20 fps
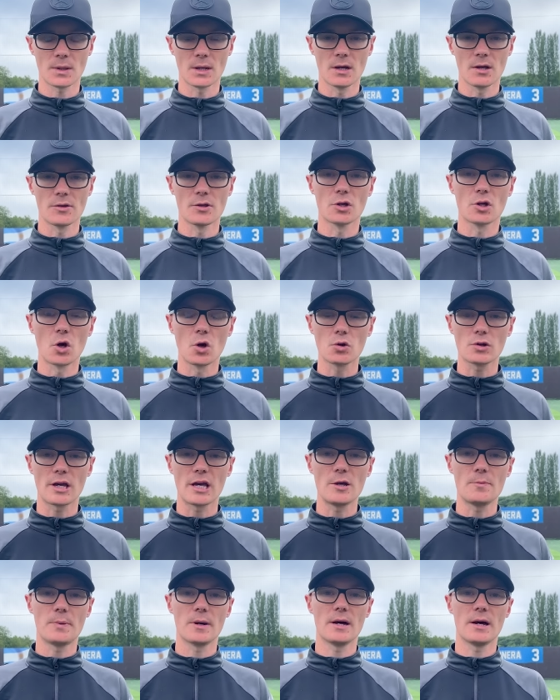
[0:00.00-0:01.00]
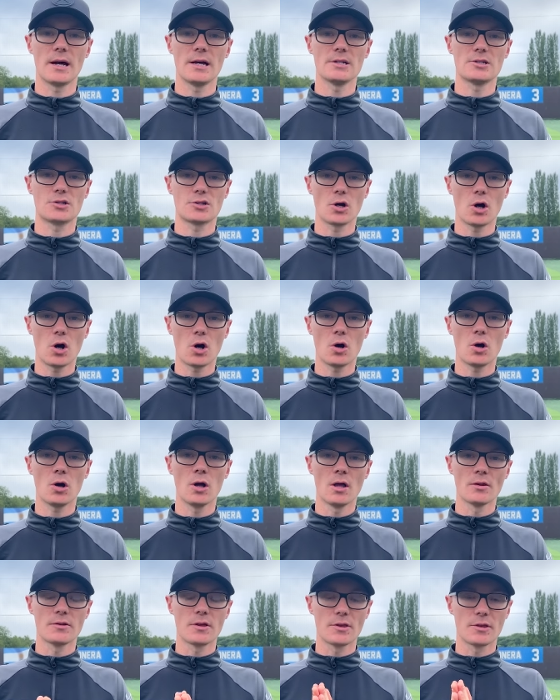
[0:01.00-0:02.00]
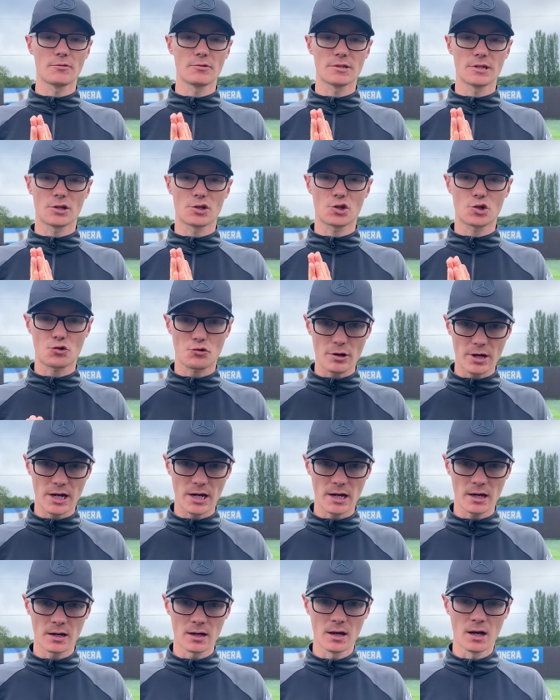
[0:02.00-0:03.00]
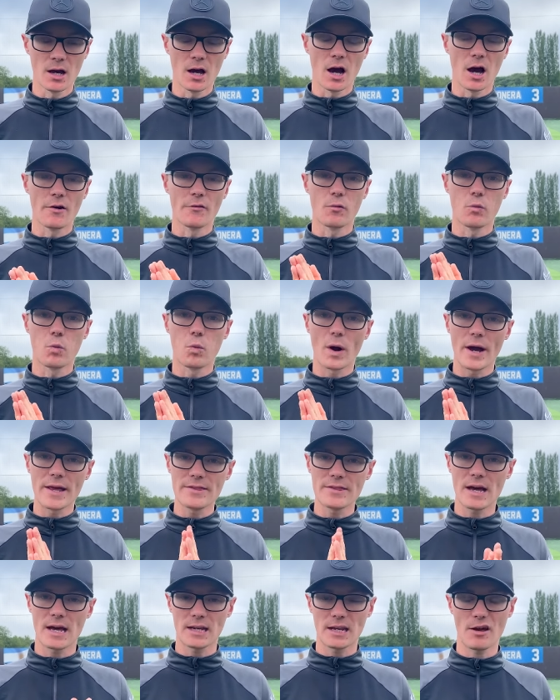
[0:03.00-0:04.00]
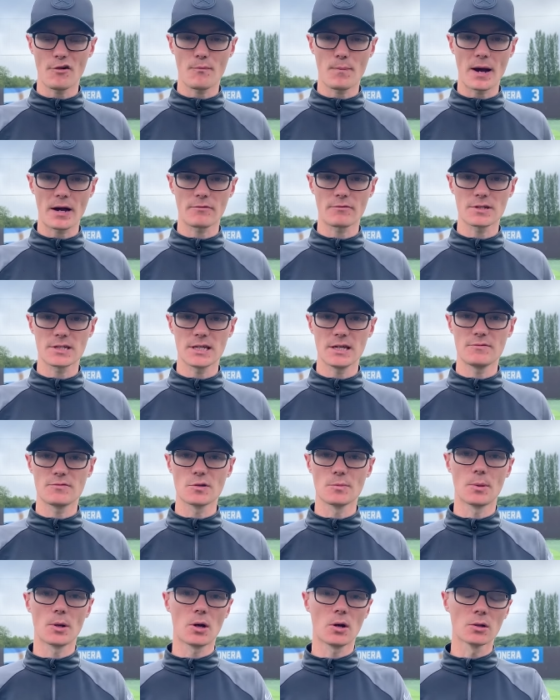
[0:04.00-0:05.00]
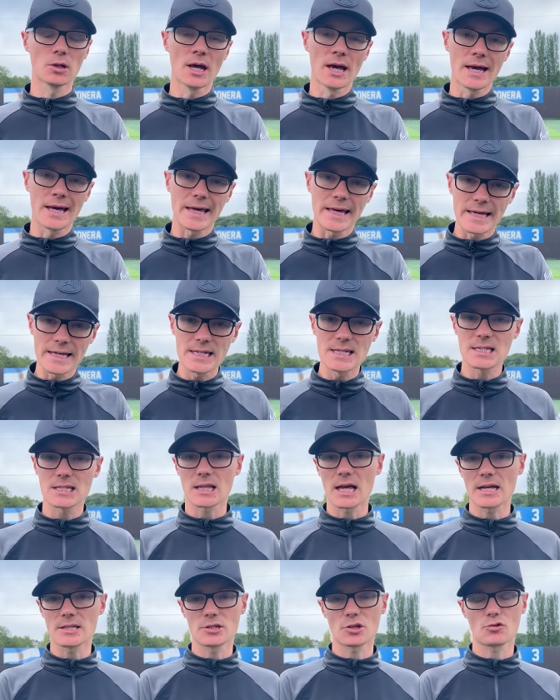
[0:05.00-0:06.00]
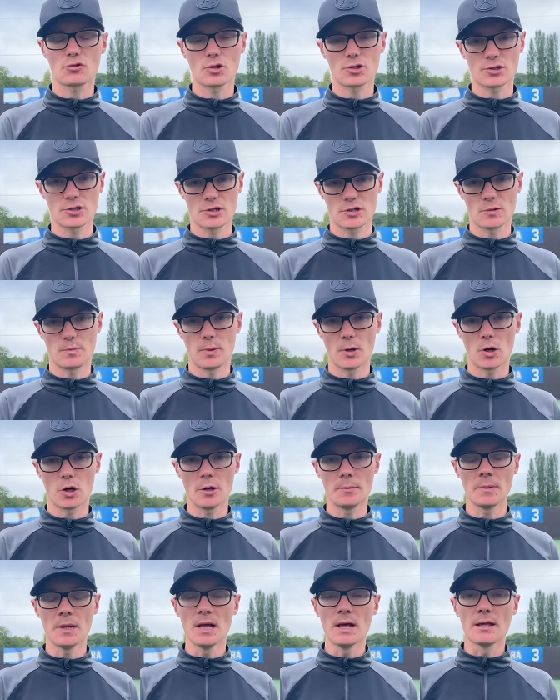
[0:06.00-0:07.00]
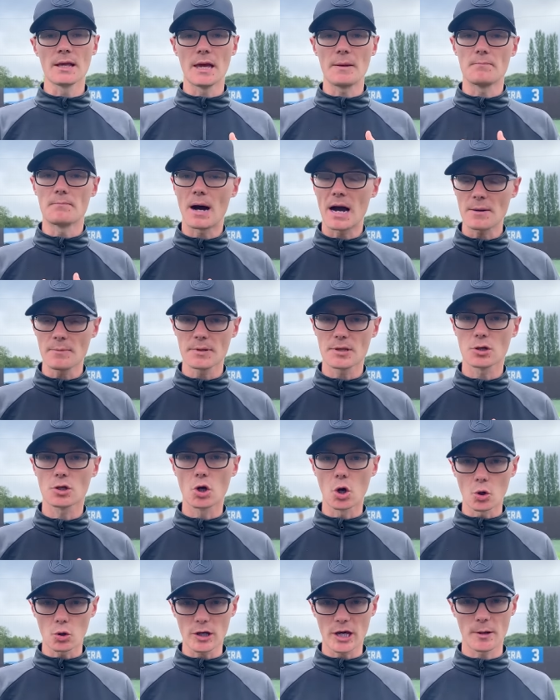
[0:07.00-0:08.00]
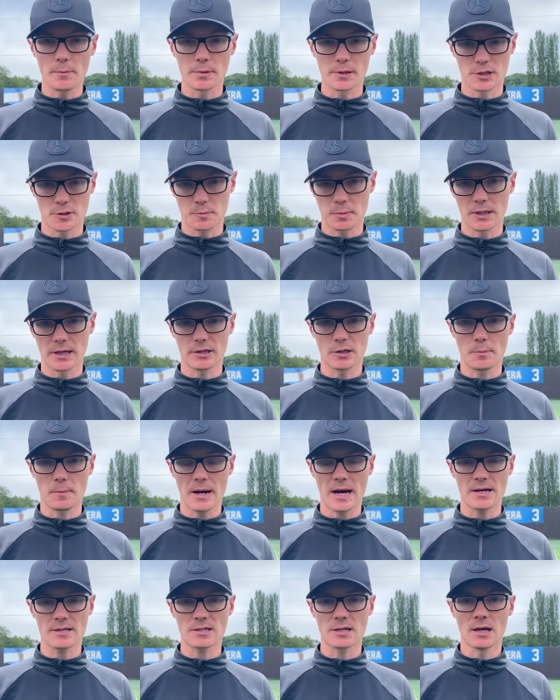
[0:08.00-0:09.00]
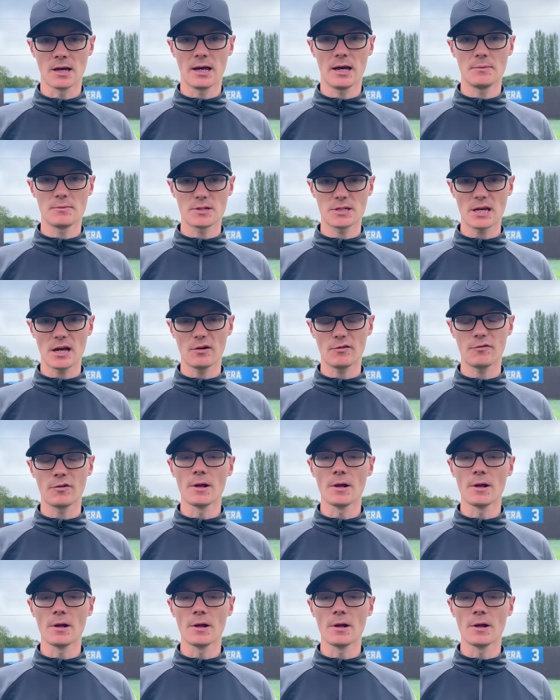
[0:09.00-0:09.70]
The goalkeeper is taught that there is a trigger of when that left back receives the ball, he slides across to support him. It might be the goalkeeper that's played the pass himself,